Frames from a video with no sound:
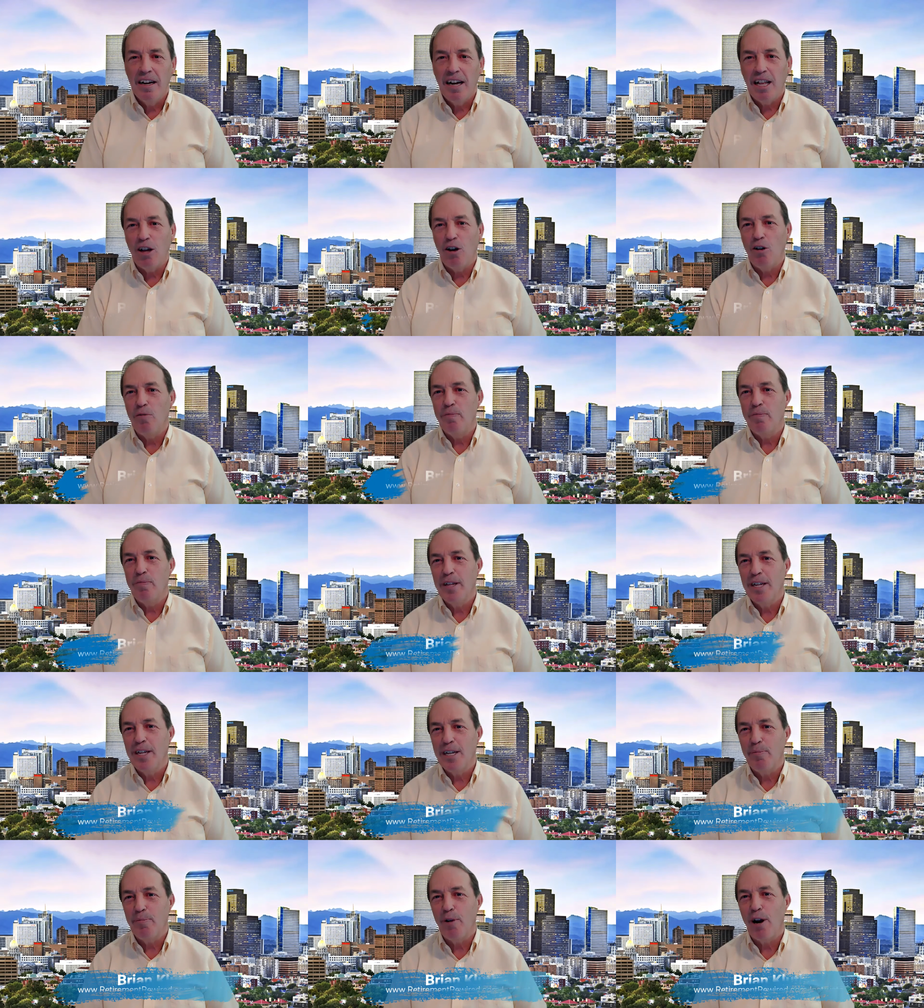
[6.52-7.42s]
Hello,
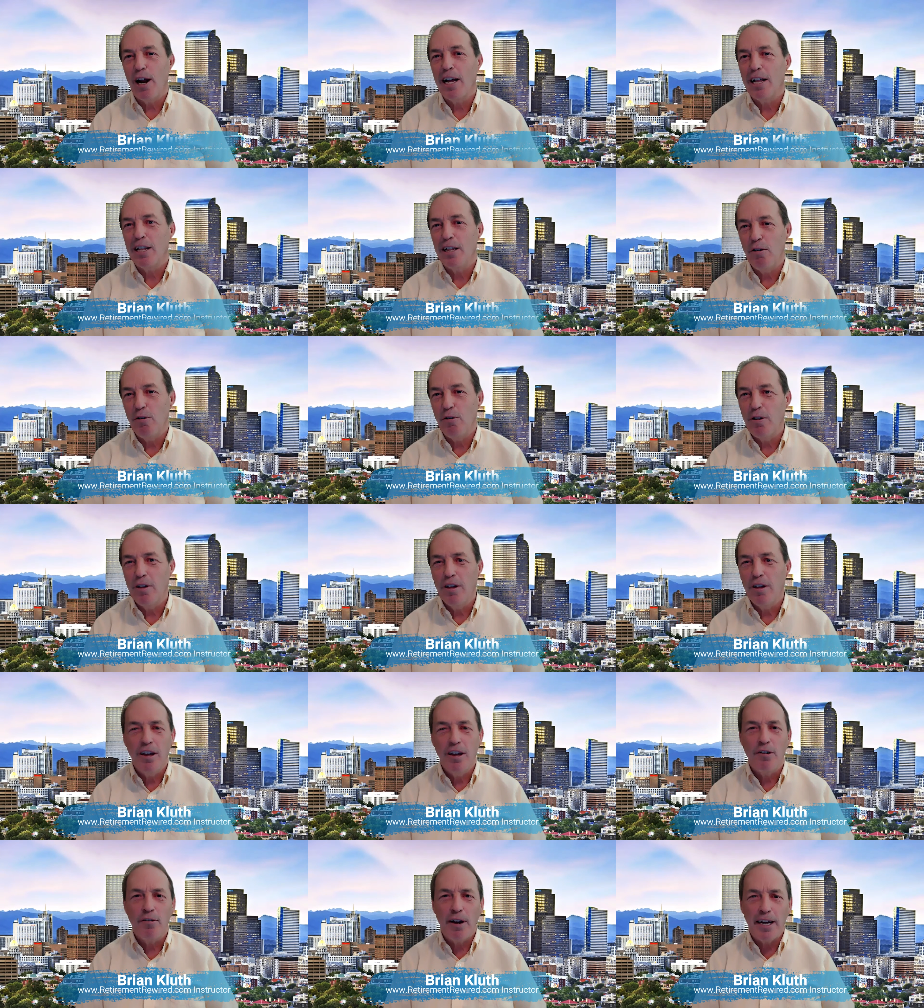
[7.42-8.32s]
it's Brian Kluth.
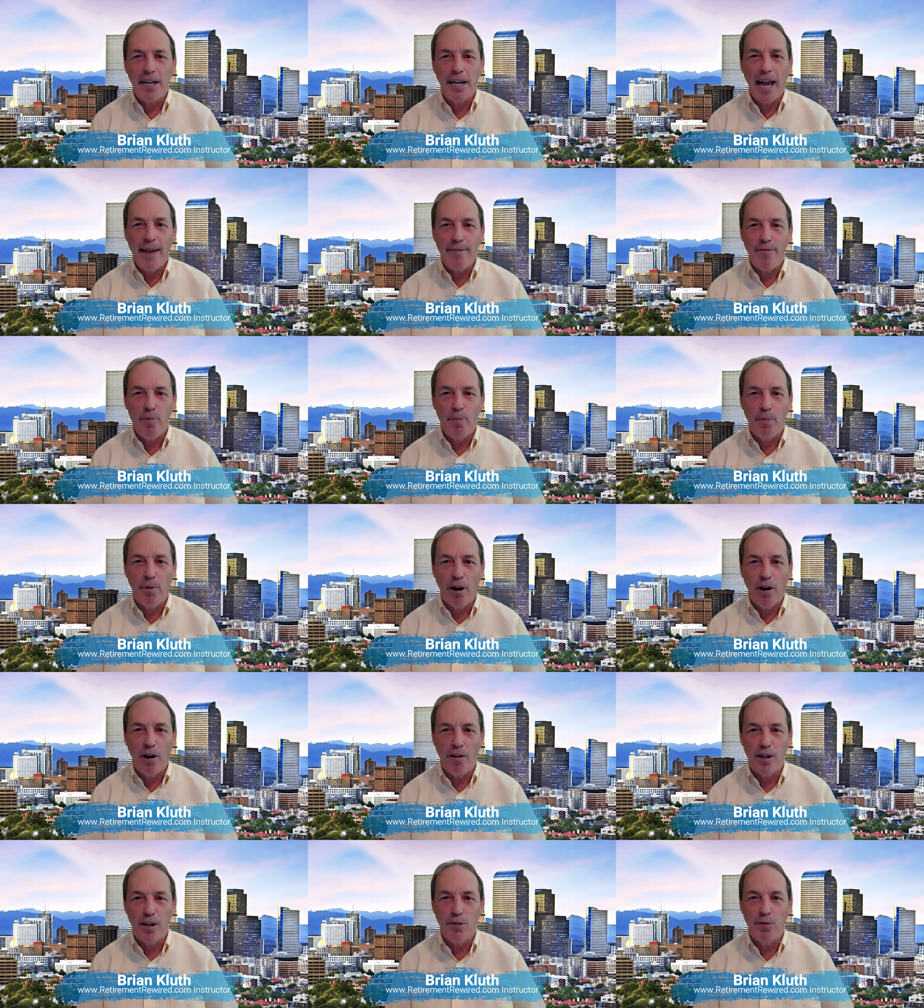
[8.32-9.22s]
Great to have you
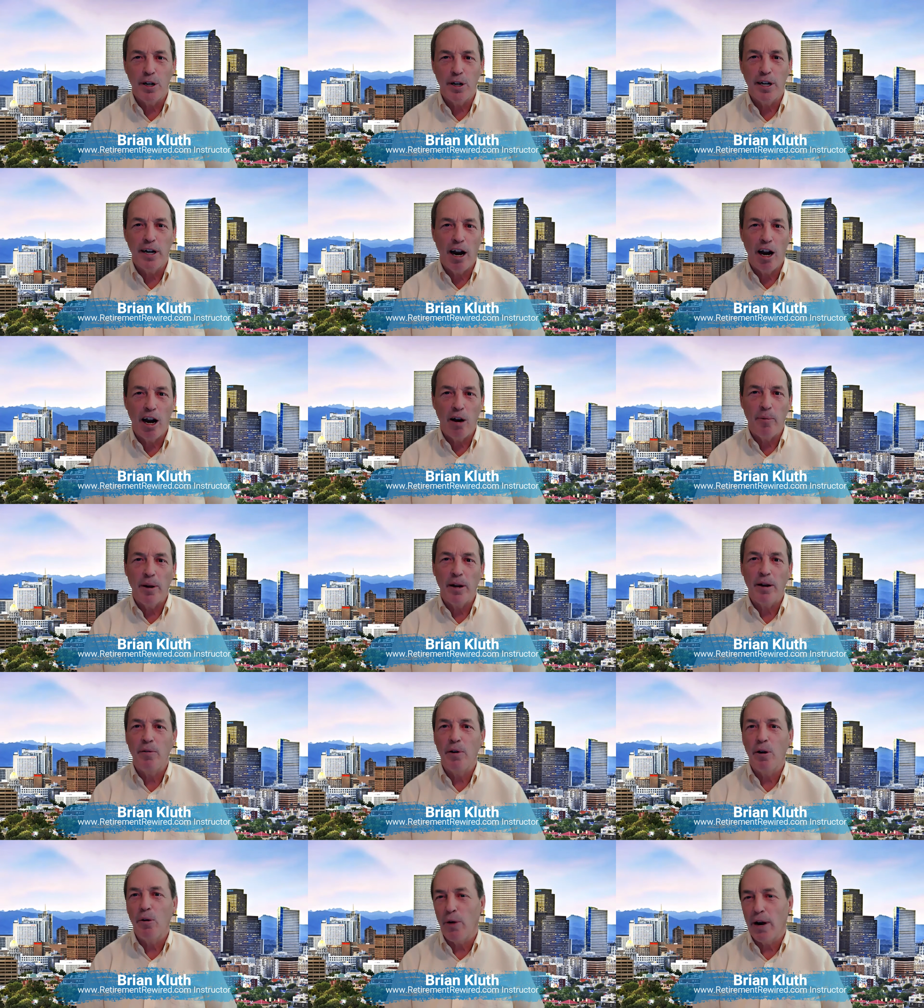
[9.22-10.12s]
part of this
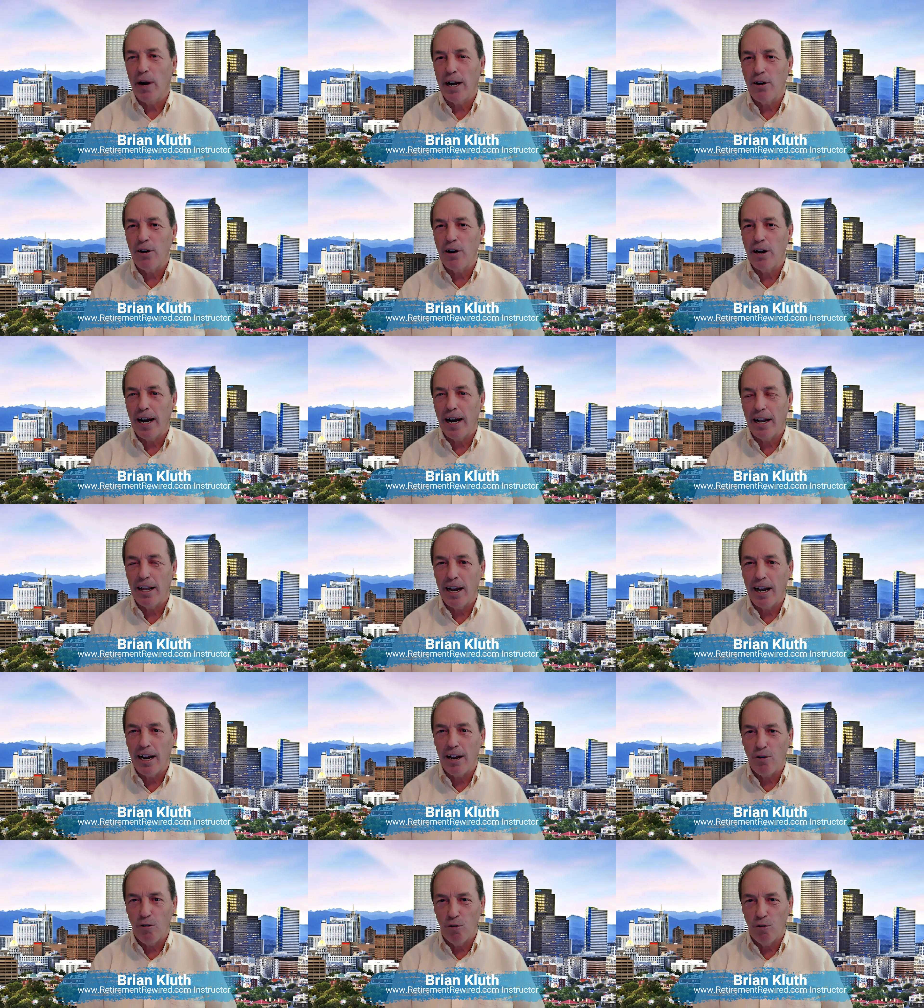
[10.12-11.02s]
Retirement Rewired
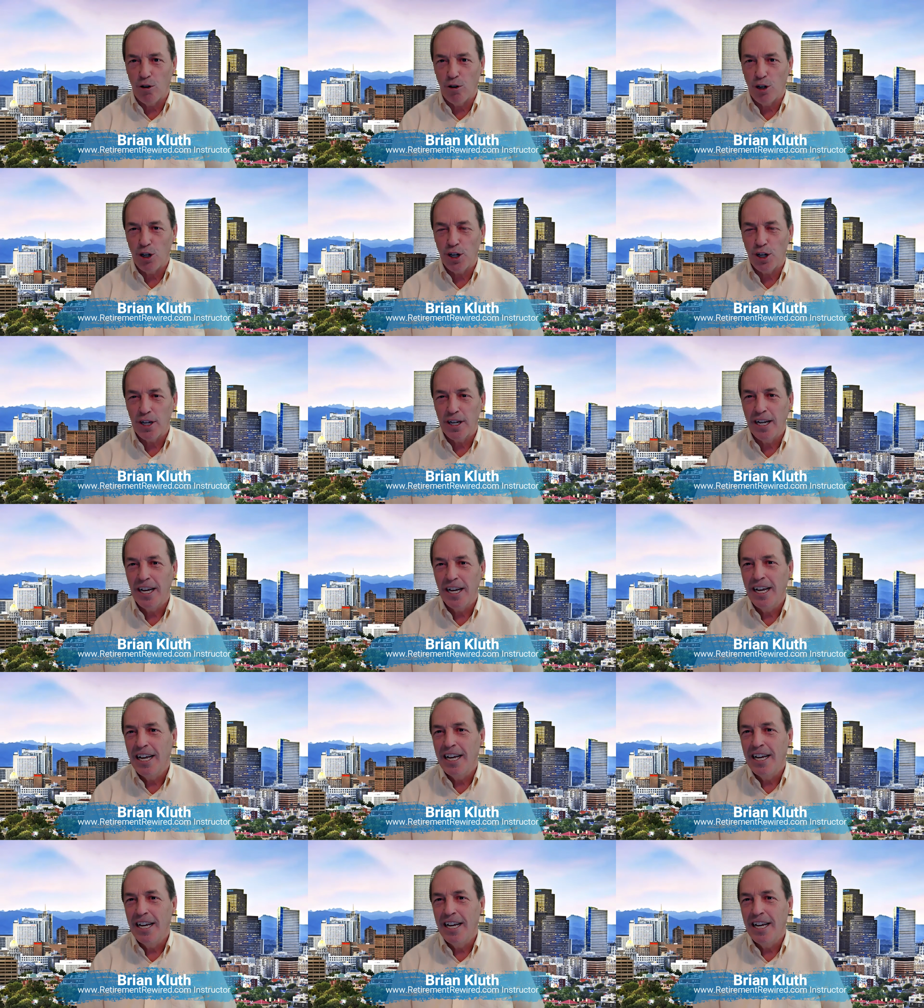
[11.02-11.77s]
online course.